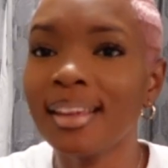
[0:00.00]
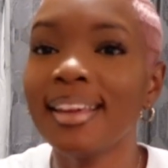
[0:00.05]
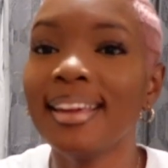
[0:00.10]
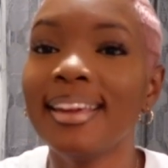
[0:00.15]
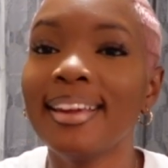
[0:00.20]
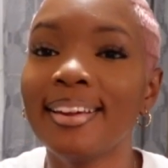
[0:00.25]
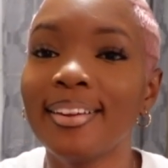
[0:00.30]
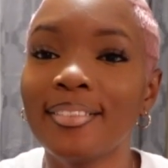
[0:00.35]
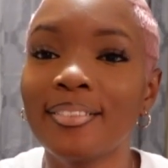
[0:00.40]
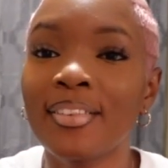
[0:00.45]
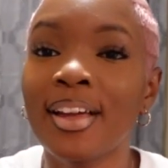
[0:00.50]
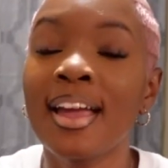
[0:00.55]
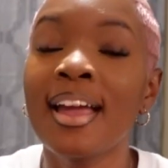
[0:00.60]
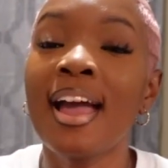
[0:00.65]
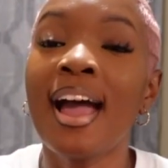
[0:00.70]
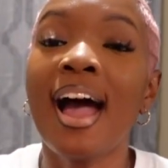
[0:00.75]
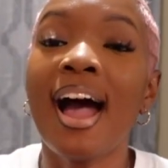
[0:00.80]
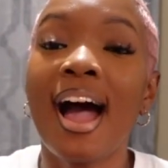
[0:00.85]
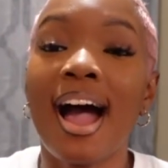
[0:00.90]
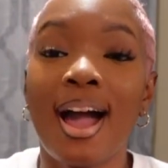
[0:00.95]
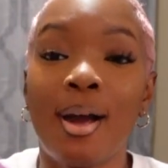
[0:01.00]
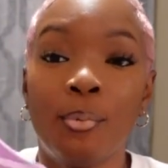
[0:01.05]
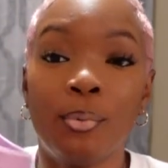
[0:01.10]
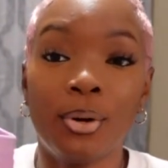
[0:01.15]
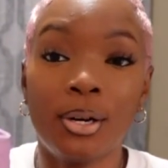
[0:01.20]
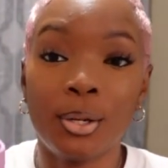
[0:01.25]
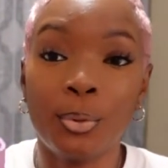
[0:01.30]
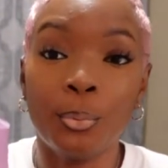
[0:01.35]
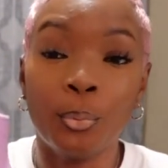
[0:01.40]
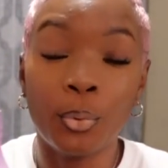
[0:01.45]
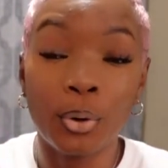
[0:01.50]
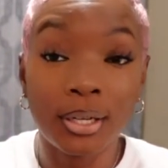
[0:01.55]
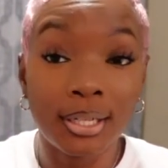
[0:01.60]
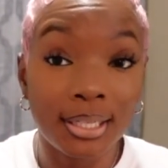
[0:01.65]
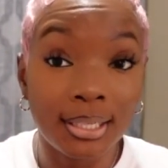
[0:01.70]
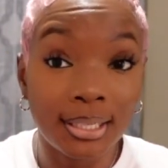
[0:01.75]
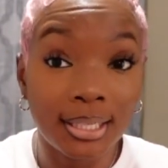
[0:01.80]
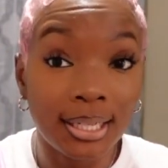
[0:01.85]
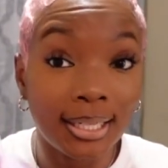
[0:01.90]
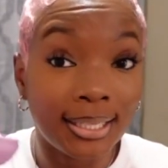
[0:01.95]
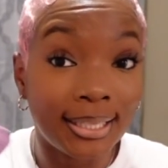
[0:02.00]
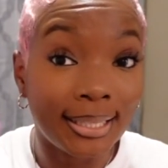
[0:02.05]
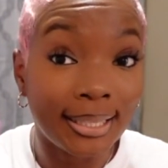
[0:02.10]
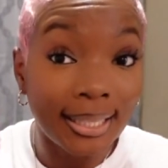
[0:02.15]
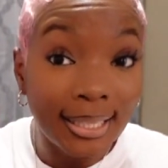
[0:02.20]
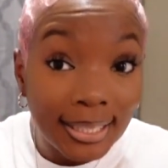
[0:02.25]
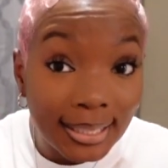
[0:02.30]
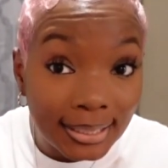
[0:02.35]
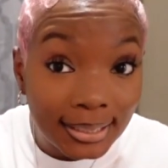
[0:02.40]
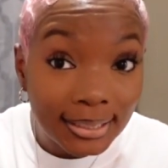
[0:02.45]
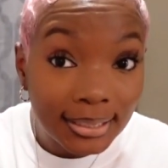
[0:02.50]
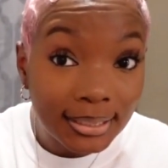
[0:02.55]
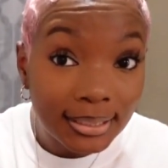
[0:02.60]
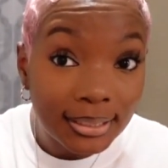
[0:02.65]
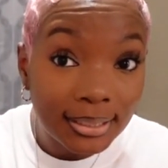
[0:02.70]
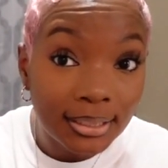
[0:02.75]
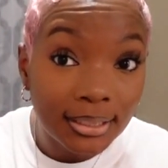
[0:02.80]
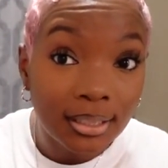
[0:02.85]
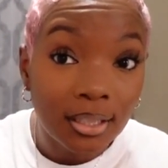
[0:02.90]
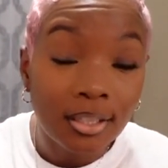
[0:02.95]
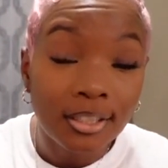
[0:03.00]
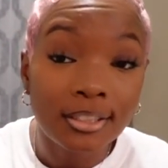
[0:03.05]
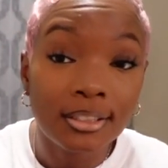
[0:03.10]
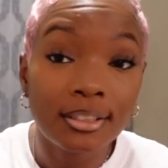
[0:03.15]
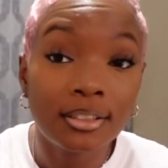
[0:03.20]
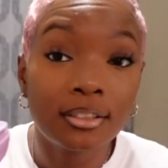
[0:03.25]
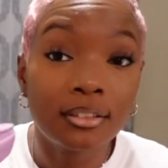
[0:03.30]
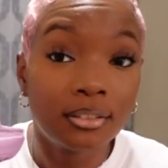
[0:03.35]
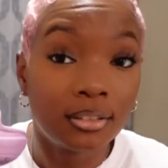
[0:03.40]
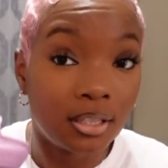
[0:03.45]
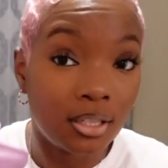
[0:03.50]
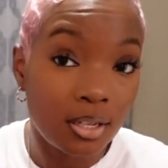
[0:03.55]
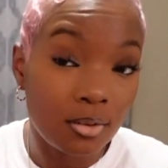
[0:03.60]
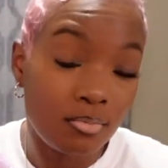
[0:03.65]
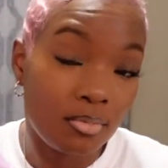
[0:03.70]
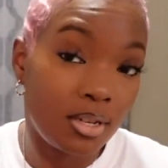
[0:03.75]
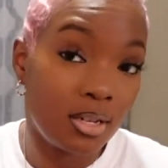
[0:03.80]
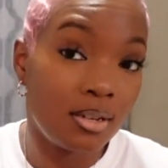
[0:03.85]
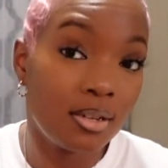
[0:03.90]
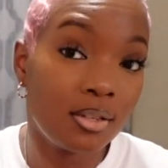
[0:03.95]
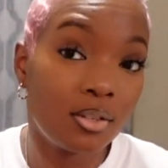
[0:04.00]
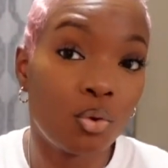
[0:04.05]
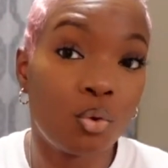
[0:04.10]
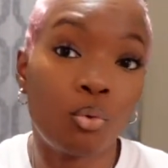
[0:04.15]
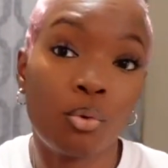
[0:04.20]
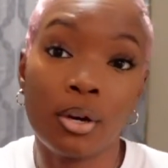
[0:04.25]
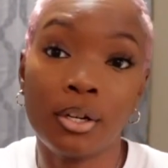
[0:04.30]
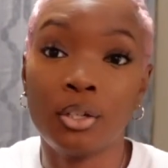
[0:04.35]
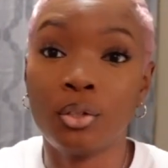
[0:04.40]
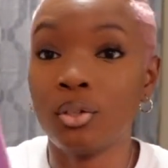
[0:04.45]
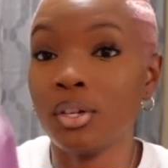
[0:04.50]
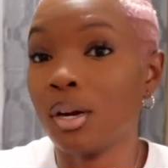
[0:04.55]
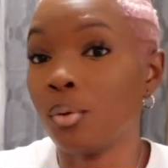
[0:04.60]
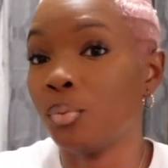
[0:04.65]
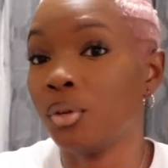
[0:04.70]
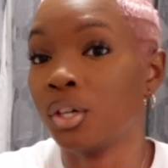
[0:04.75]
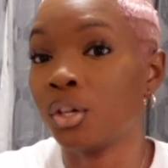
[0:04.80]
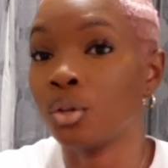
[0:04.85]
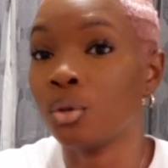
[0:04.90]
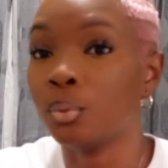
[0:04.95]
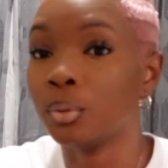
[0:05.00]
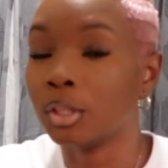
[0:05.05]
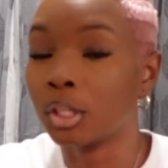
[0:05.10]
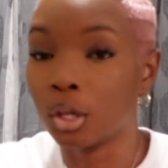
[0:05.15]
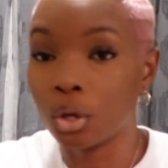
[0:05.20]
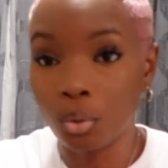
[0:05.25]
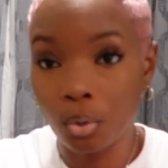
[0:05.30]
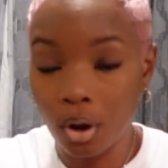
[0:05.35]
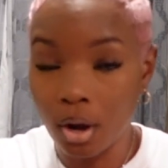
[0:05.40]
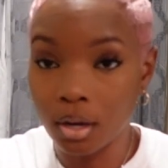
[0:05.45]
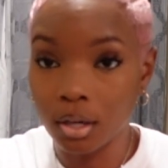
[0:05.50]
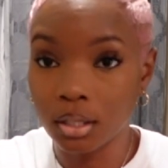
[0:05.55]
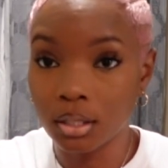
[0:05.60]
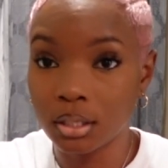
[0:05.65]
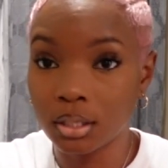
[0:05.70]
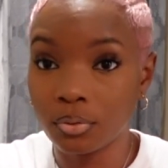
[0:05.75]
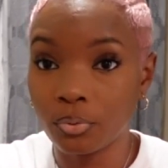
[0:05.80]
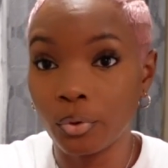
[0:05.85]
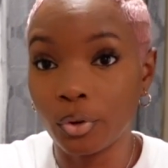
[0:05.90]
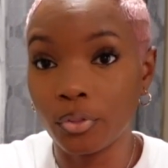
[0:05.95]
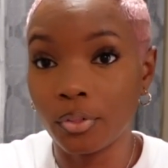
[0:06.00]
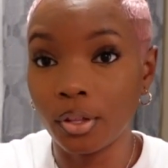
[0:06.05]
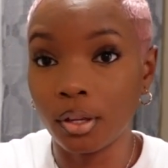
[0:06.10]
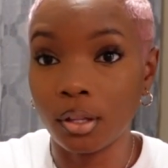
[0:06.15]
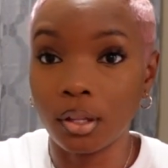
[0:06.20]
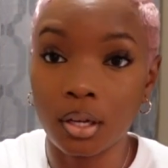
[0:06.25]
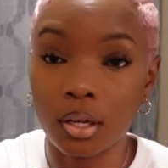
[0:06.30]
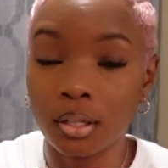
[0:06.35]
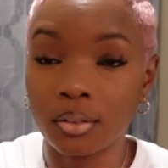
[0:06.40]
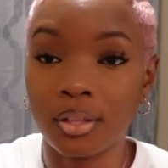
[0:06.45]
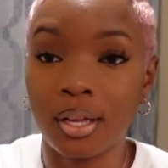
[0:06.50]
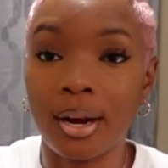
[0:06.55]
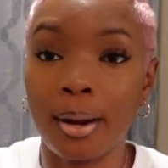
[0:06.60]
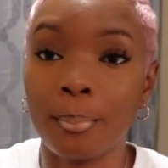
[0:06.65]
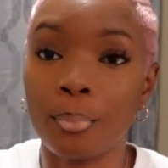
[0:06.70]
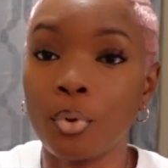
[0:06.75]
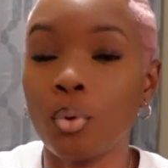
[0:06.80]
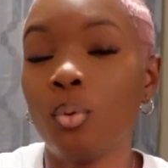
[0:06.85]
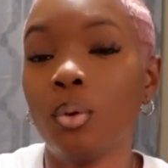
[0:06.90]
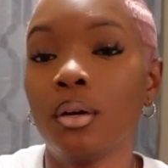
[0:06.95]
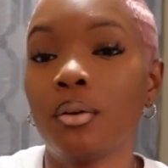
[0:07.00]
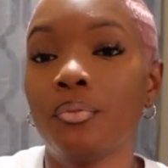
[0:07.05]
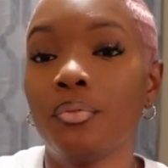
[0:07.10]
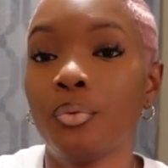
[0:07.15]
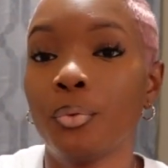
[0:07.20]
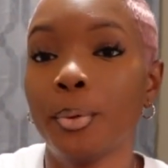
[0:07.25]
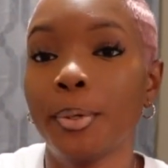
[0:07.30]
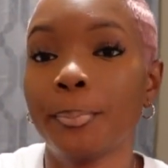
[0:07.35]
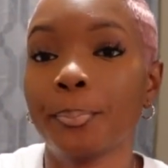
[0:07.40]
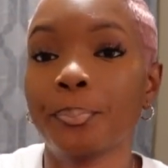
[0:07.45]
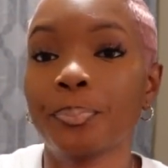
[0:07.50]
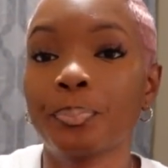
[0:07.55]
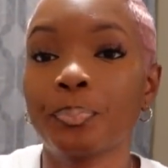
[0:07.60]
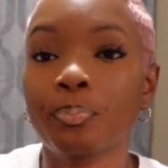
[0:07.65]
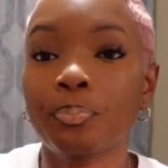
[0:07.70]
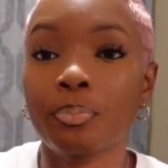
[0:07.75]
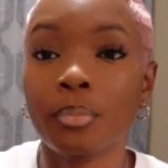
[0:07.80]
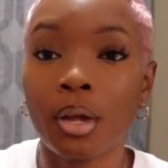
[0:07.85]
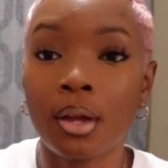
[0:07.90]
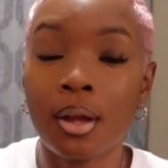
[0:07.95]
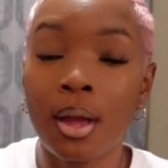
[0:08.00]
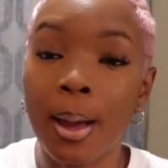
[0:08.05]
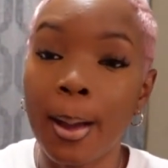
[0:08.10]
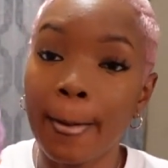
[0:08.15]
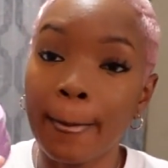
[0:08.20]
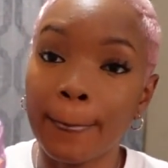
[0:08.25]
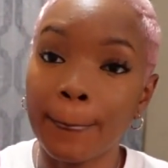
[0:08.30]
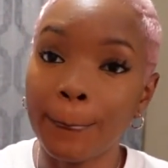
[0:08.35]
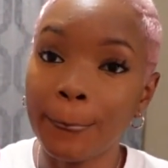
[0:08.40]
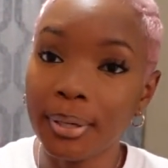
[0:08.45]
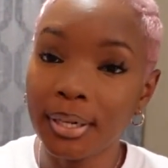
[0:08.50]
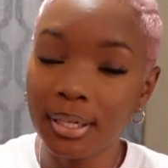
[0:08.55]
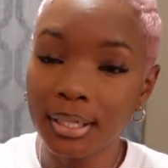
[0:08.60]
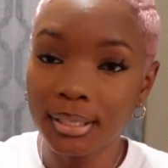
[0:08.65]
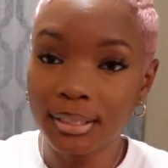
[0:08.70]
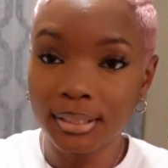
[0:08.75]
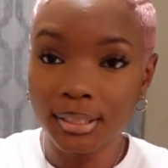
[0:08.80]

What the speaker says: if I really wanted these, to keep these, or did I want to go with the Crocs for the look that I'm going for. But